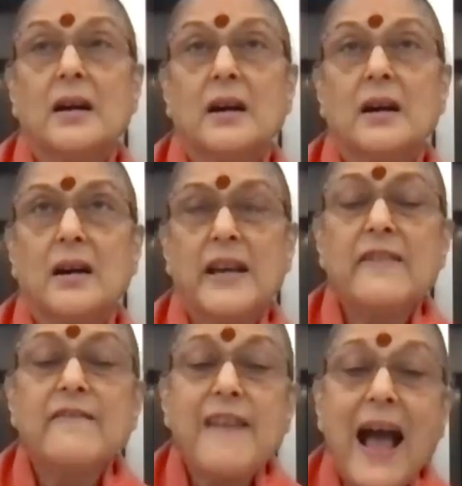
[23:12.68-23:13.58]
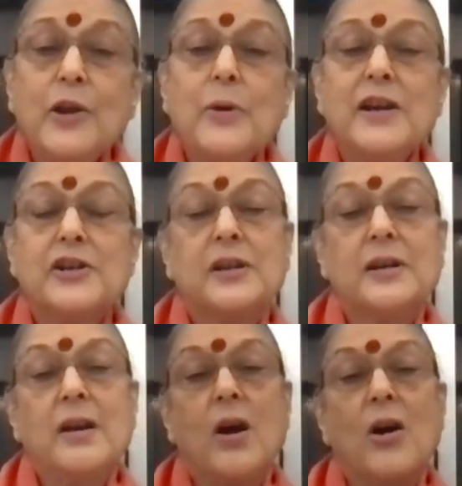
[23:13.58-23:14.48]

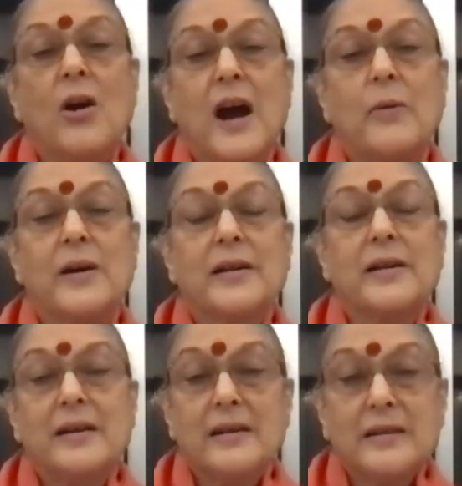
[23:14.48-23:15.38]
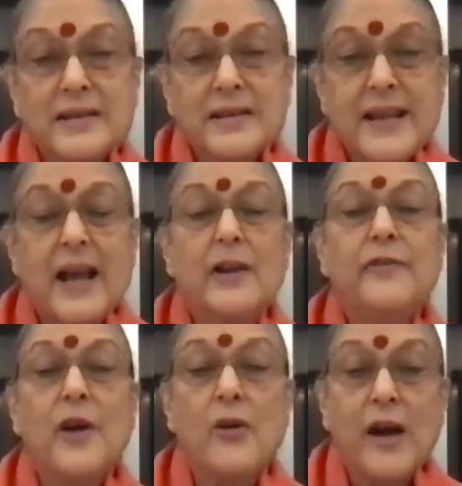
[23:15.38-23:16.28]
evaluation of our self,
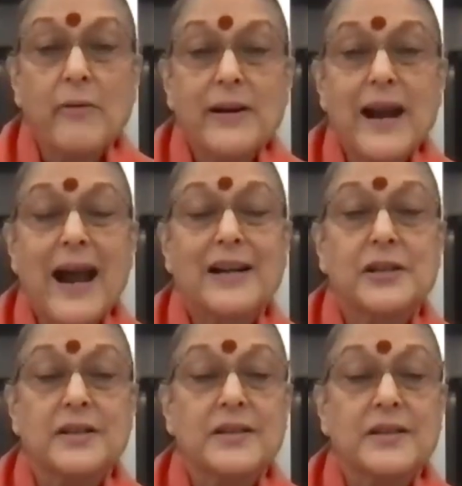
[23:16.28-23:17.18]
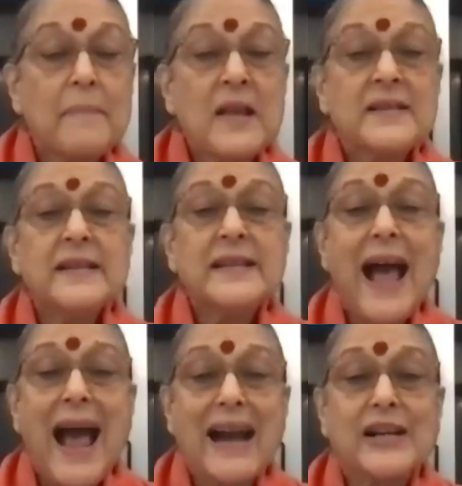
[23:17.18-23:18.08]
of our actions. See,
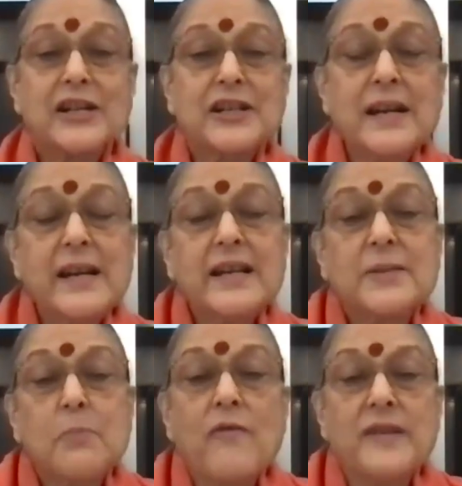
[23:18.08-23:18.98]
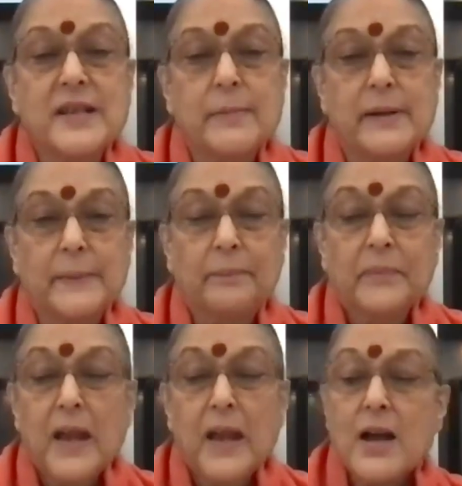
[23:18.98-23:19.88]
the action is more visible.
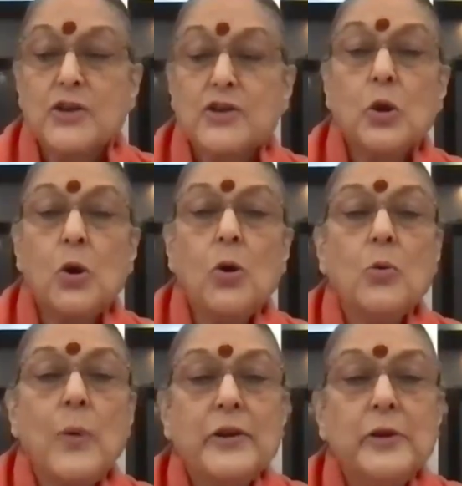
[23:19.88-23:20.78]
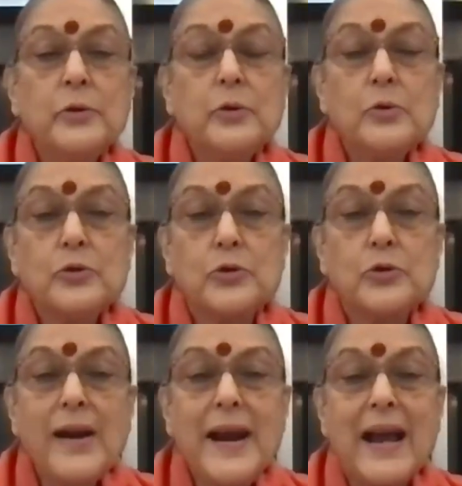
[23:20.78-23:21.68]
So when you
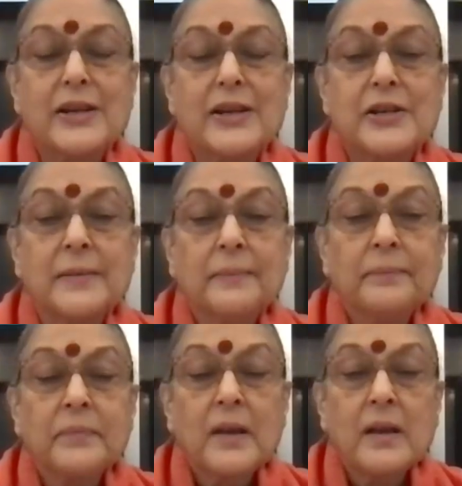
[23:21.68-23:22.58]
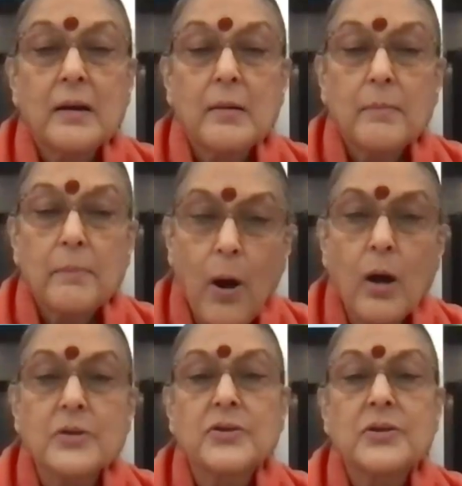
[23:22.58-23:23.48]
do an action,
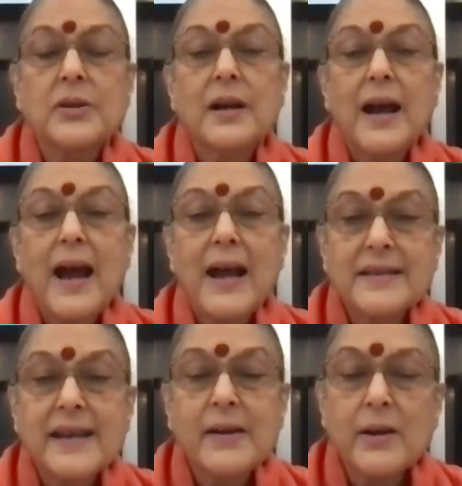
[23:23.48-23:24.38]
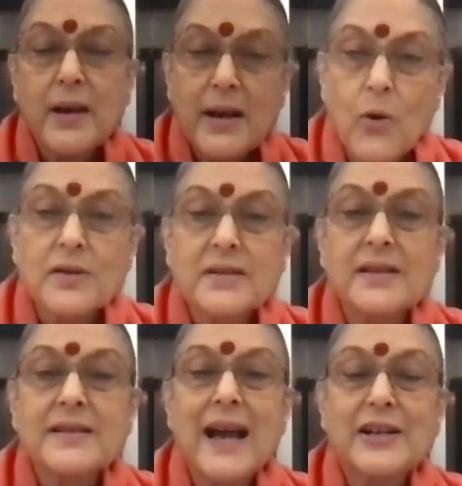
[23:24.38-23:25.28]
pause and say, was
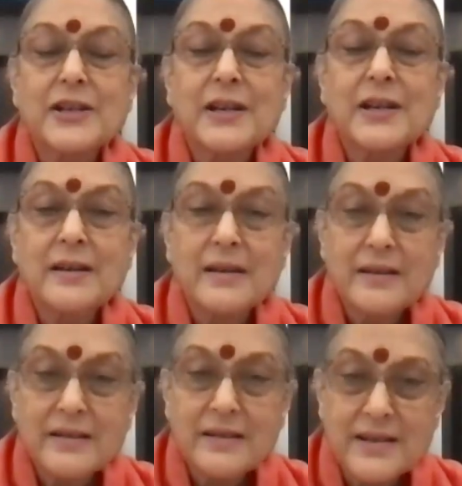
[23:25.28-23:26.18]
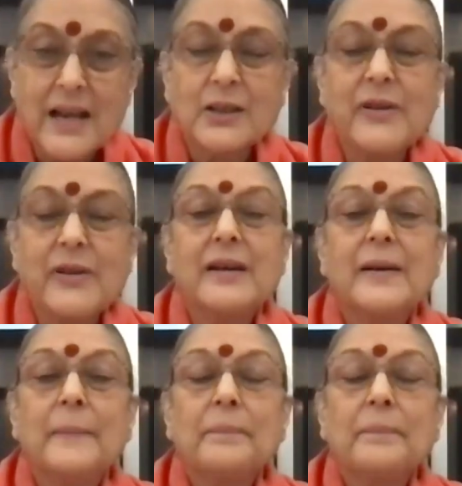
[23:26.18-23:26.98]
this action sattvic,